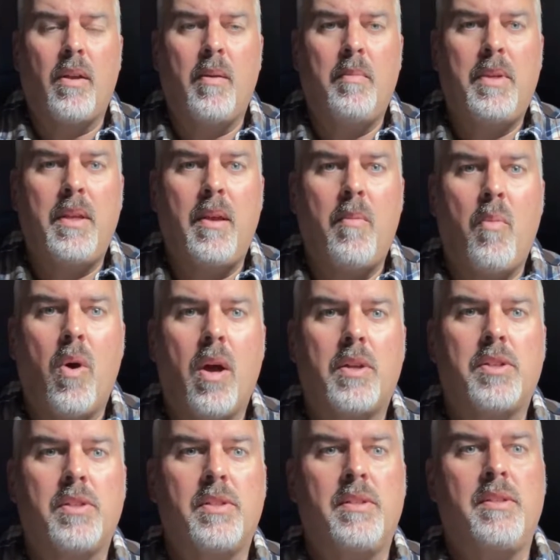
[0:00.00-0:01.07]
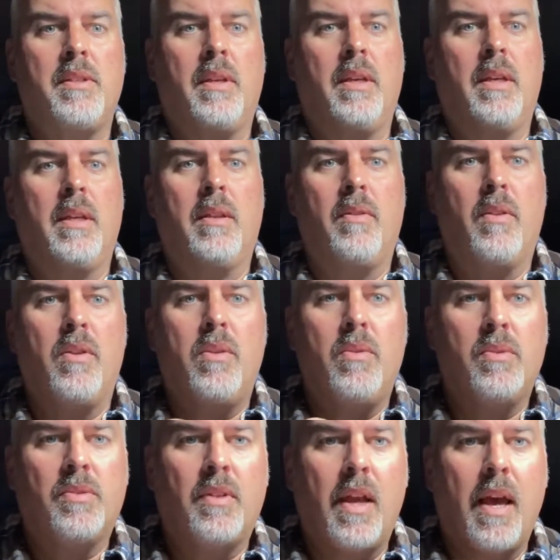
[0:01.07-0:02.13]
MTM watches and the new
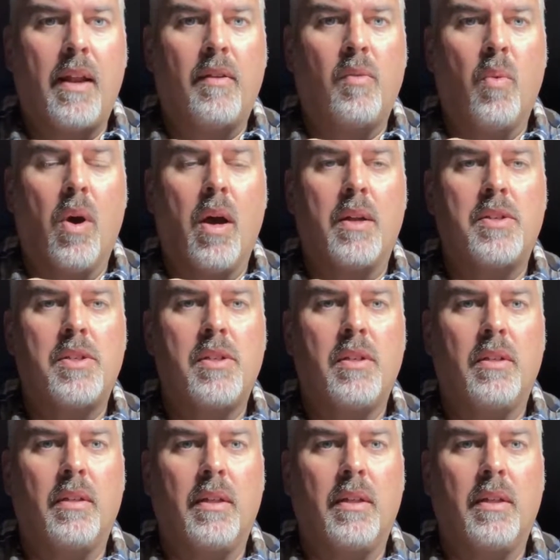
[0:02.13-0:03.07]
Status watch.